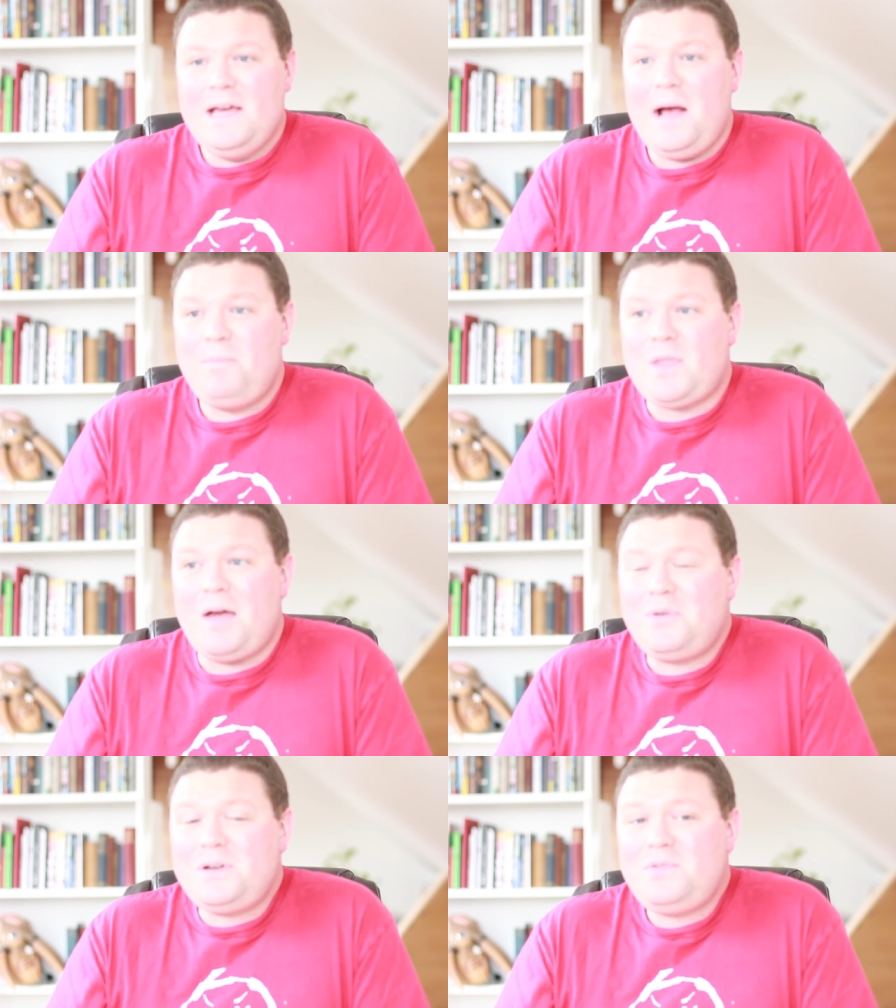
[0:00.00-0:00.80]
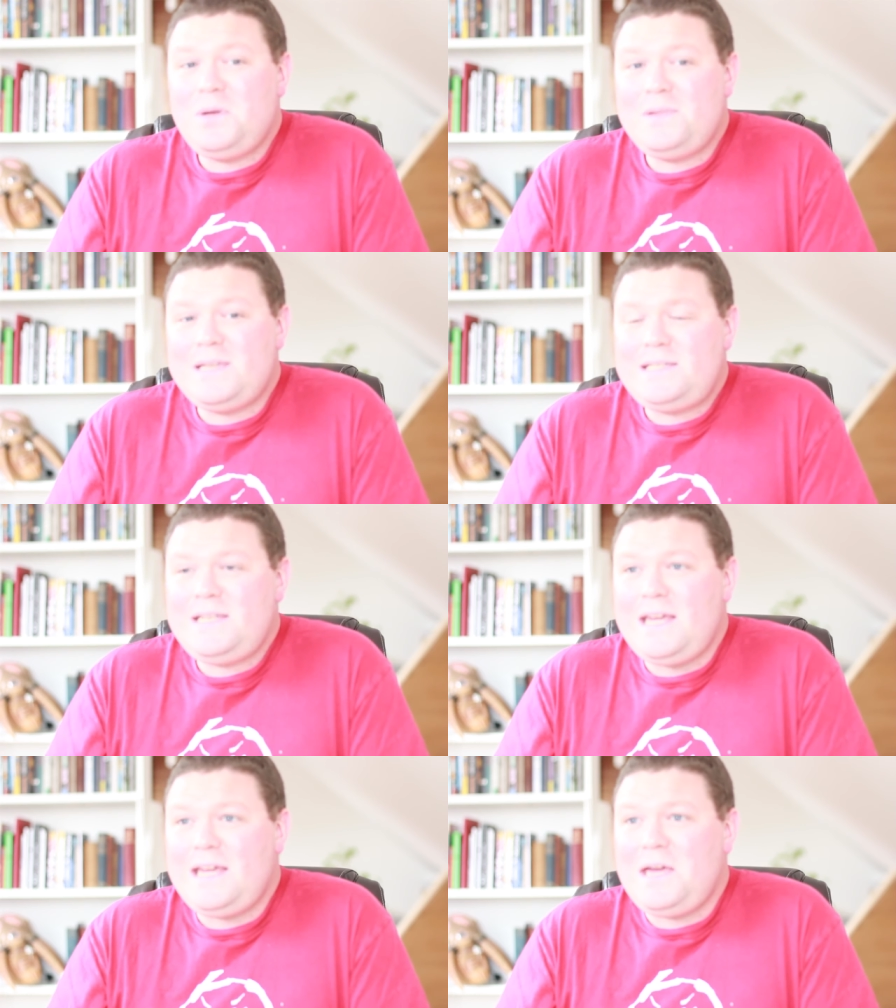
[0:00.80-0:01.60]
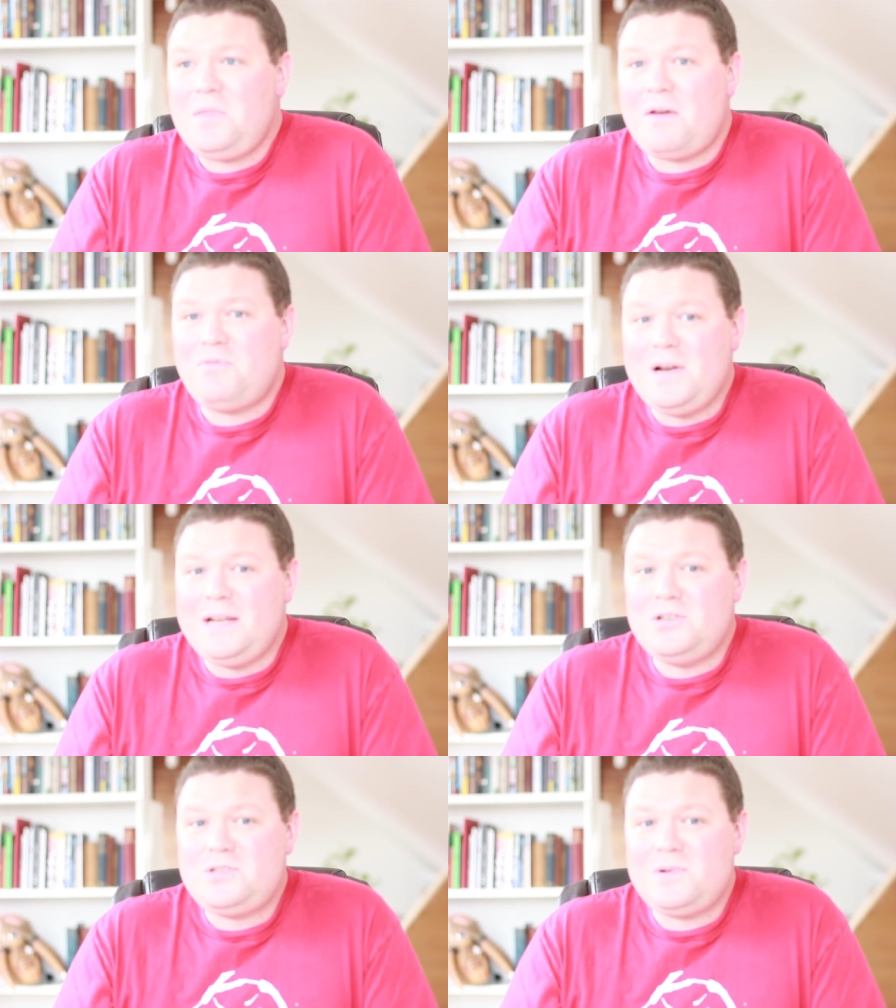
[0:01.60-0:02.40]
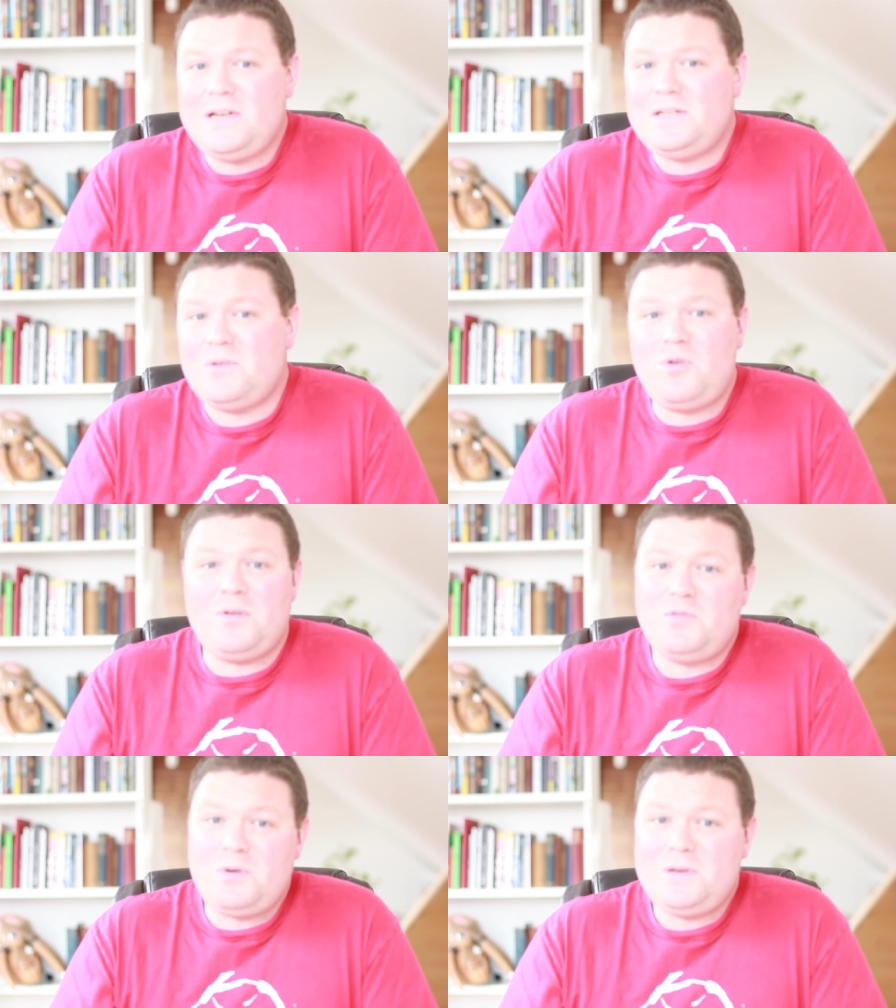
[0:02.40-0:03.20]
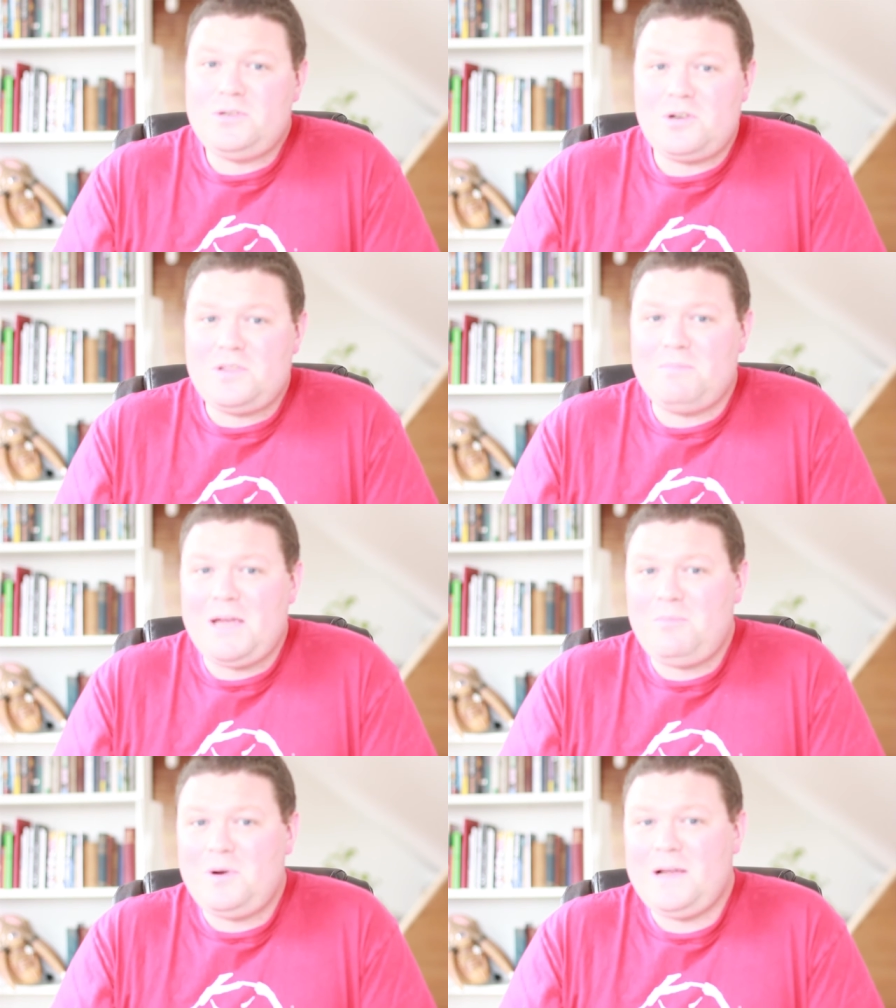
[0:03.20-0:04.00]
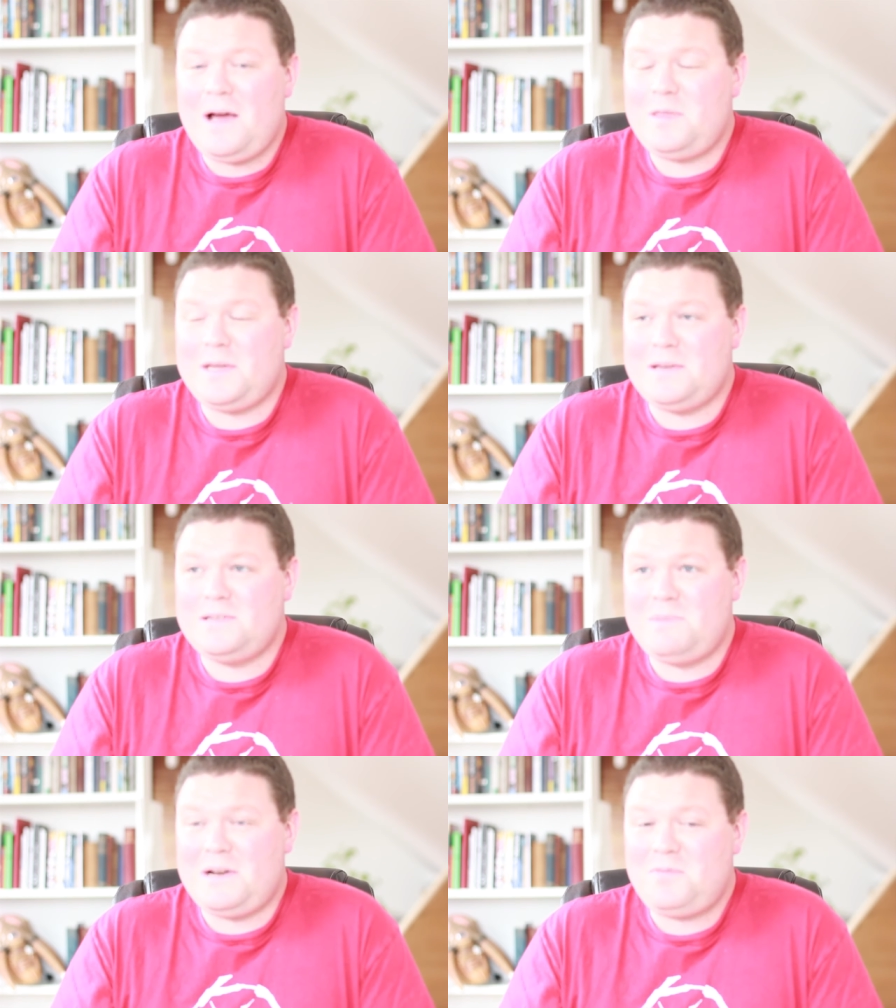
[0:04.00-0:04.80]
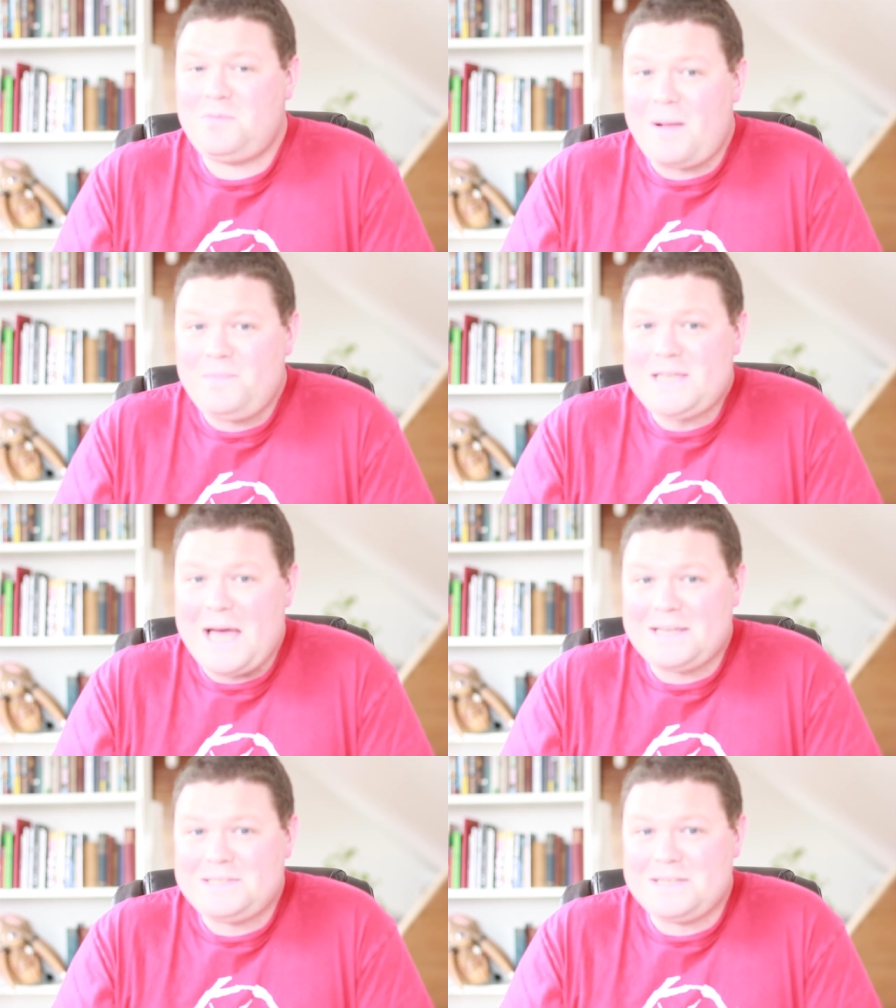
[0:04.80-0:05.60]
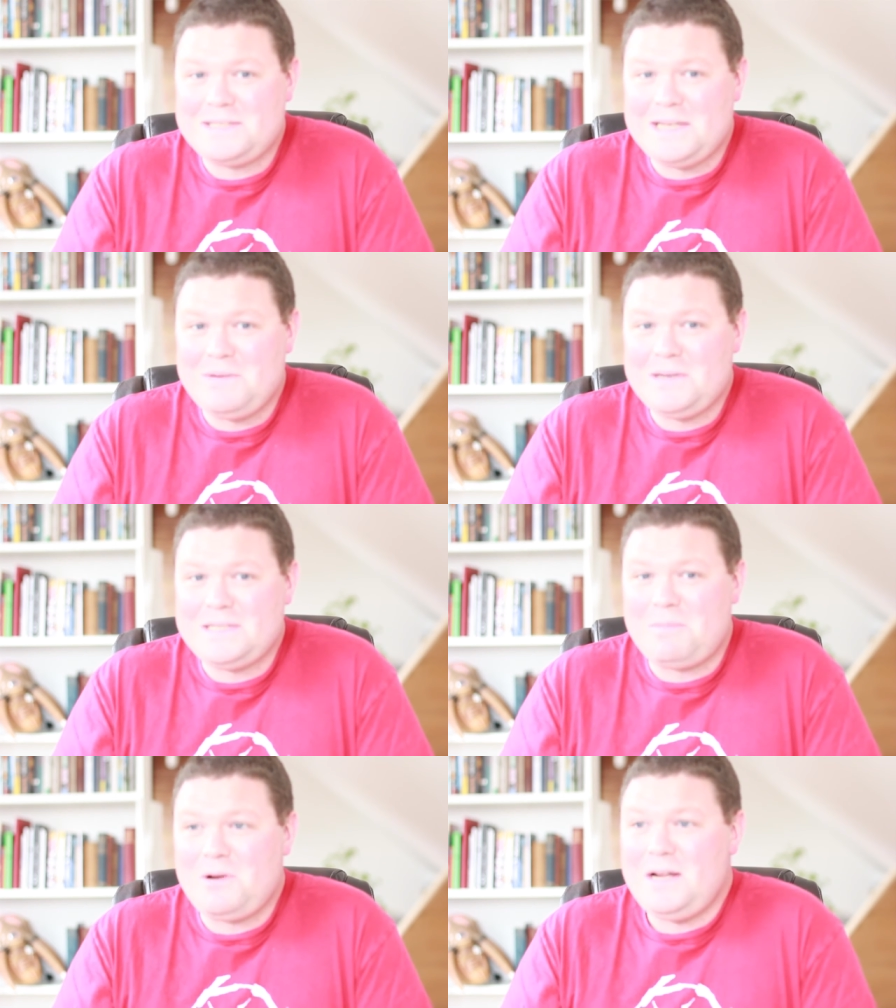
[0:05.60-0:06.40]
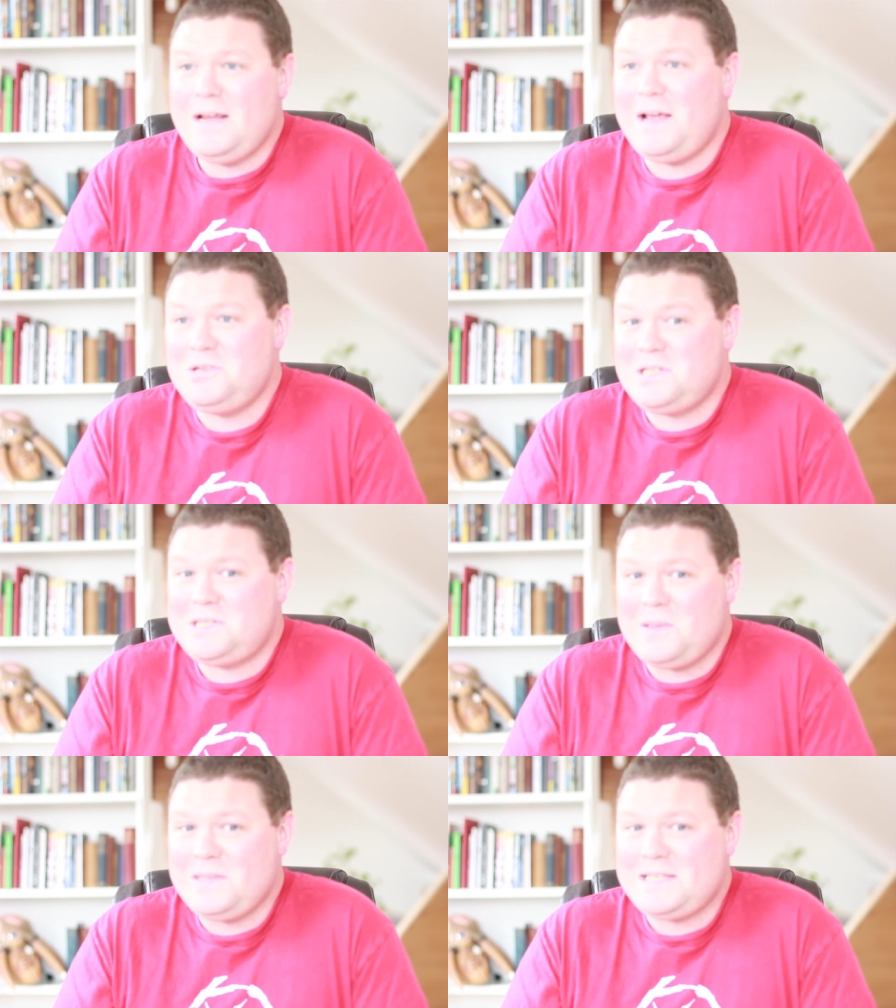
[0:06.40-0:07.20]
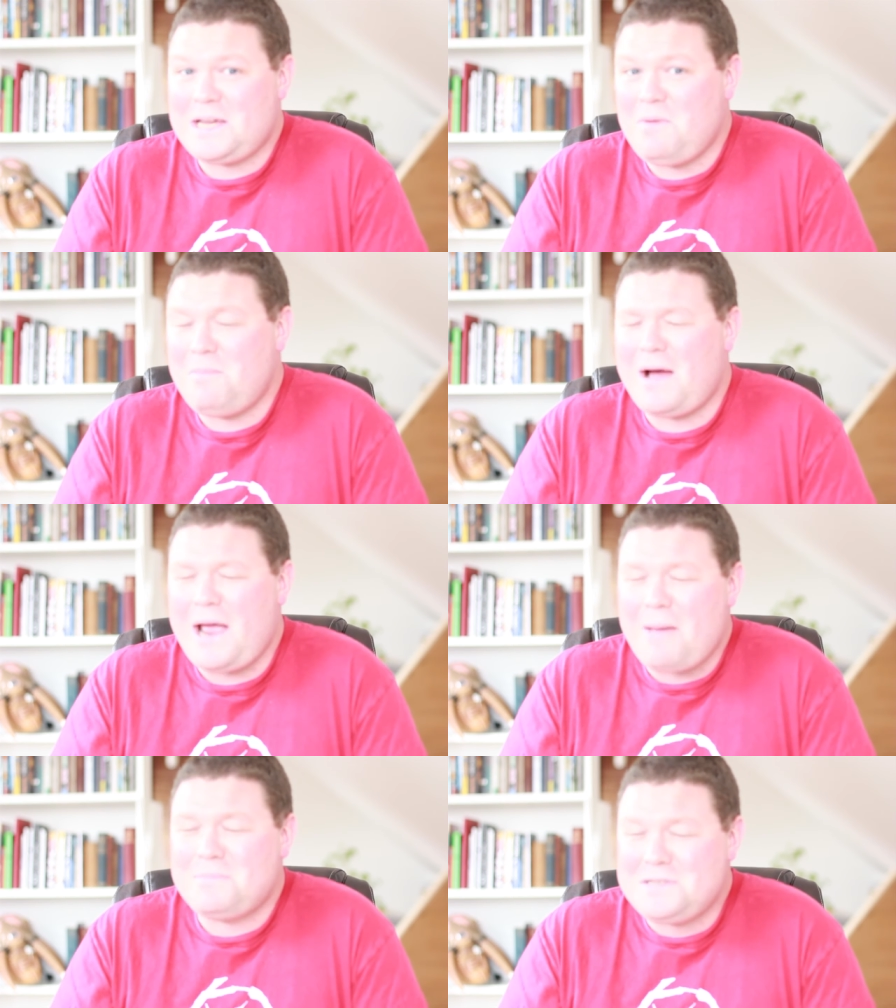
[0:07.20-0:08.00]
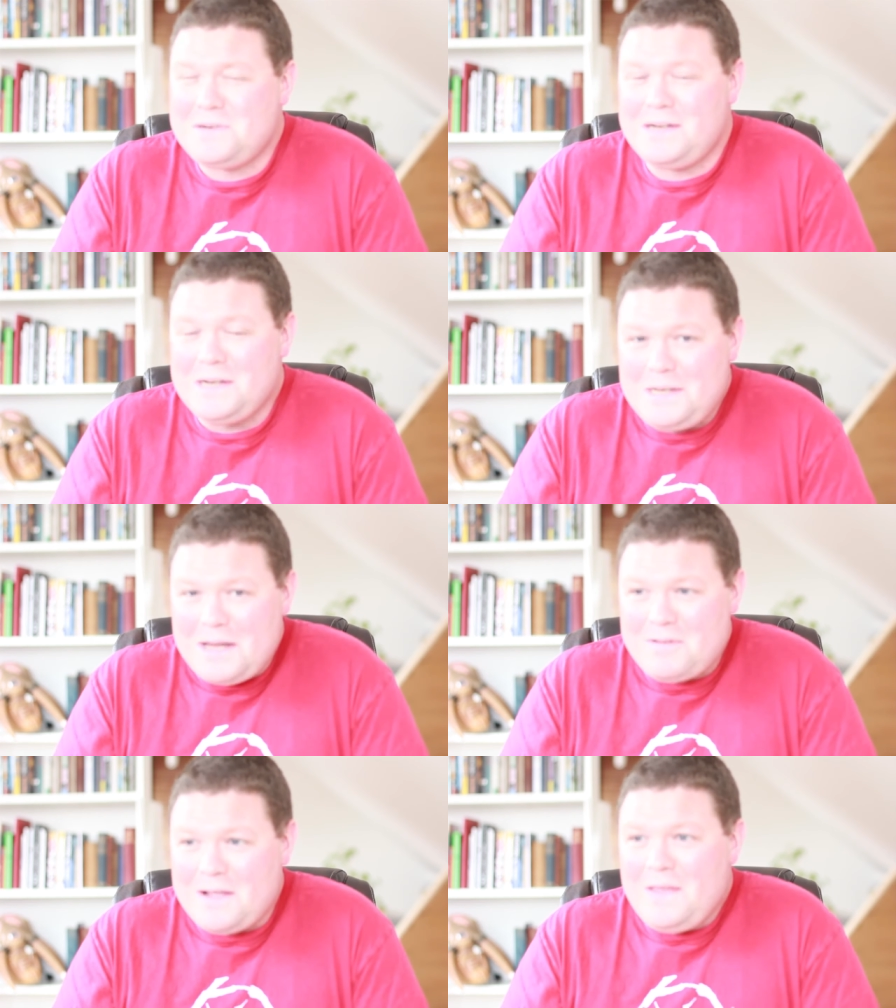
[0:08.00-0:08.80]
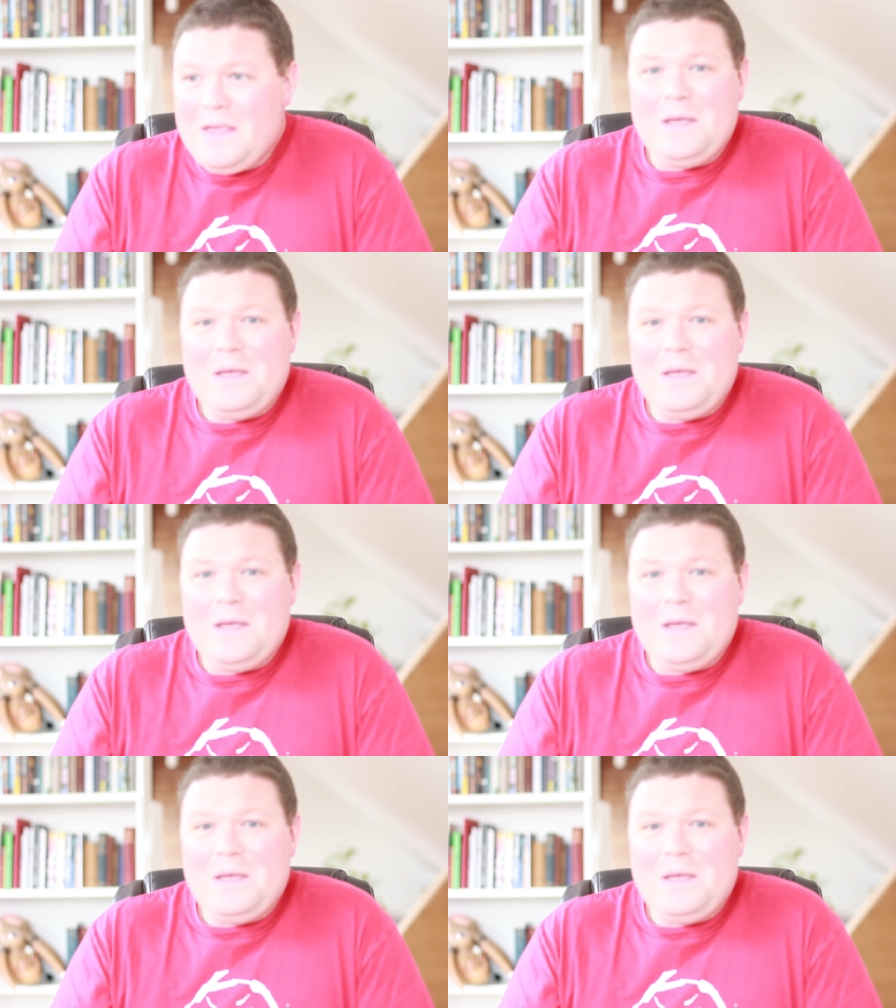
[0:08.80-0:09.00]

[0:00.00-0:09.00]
I've read a few this year that I've really enjoyed. Rotten Ruin, Jonathan Mabry, I think has been a fantastic series. I'm only just starting the second one, but I absolutely love it.